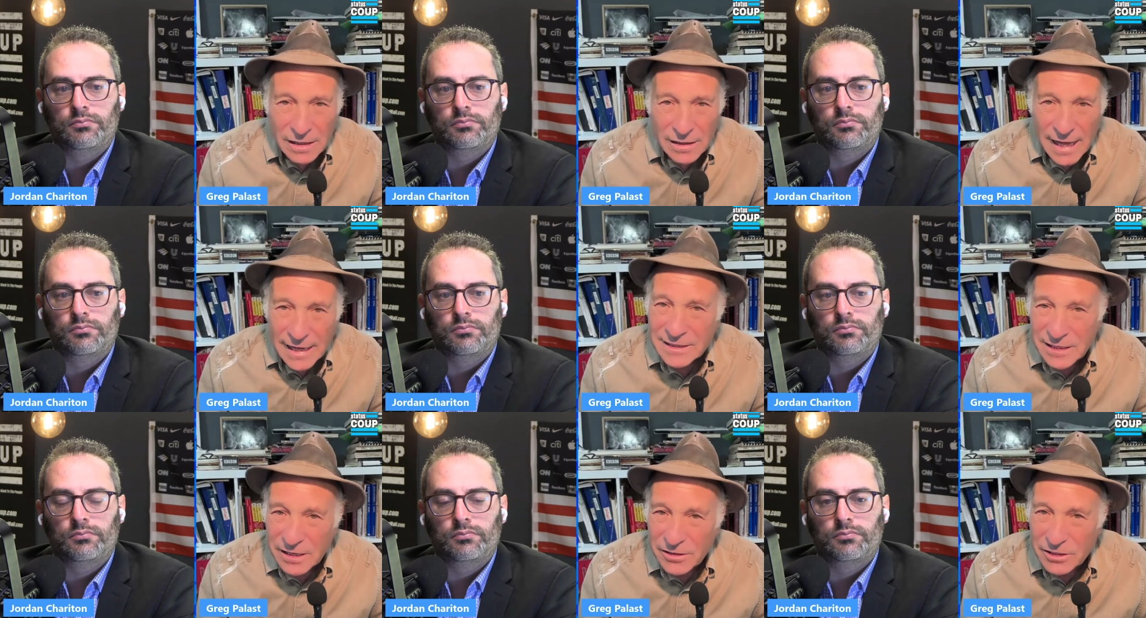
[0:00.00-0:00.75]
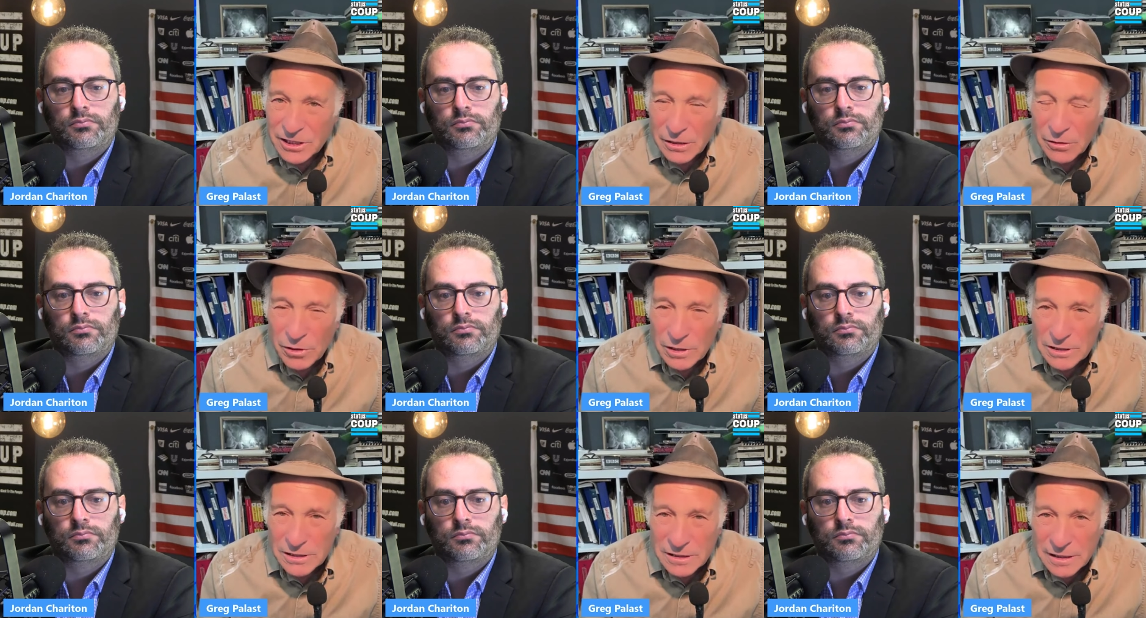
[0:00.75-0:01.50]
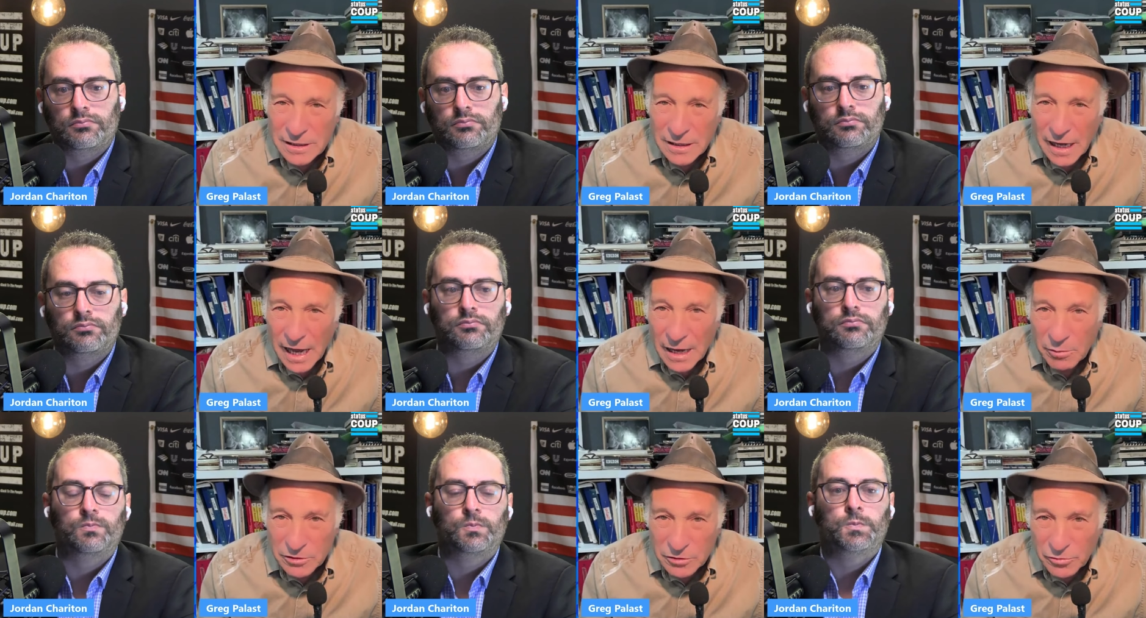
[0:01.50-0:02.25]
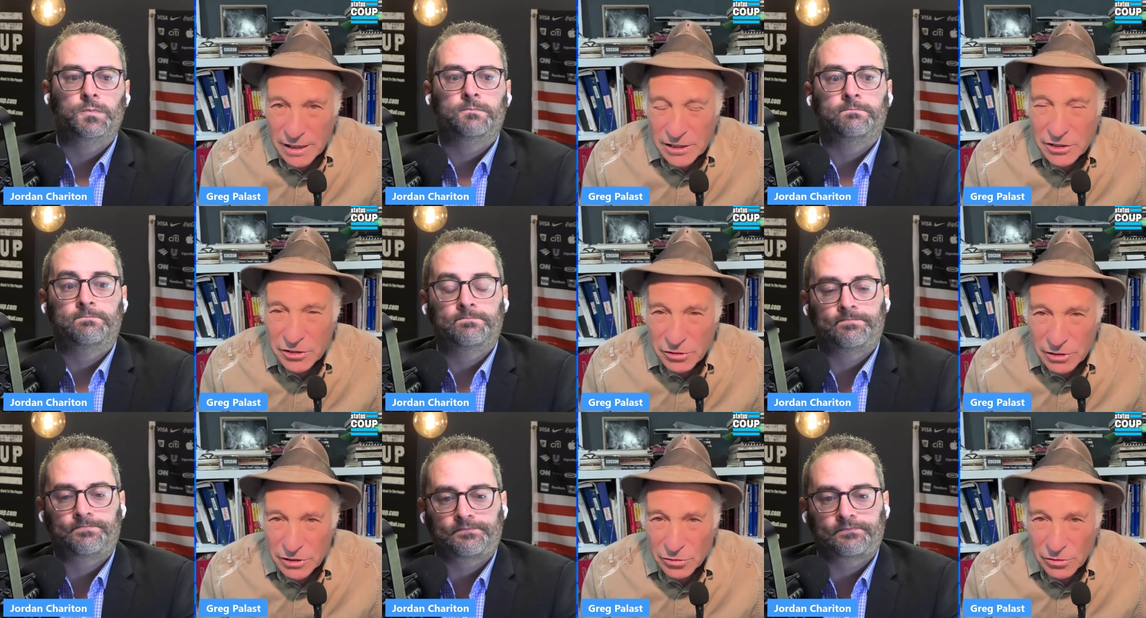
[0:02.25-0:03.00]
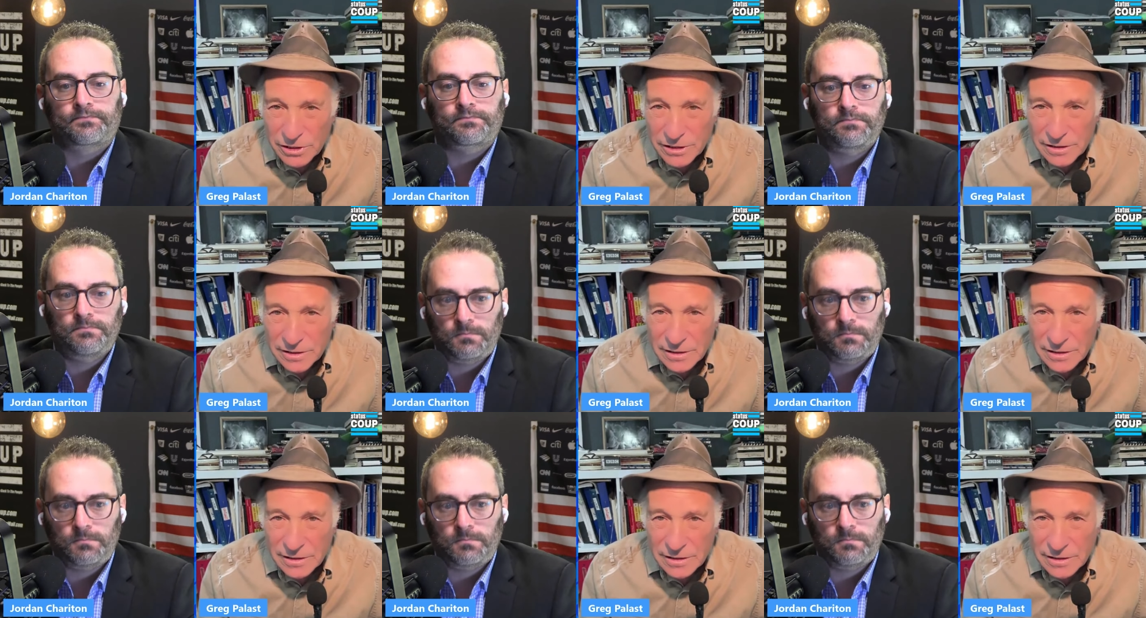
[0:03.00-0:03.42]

Speaker 1: that's the year she was able to register in Georgia.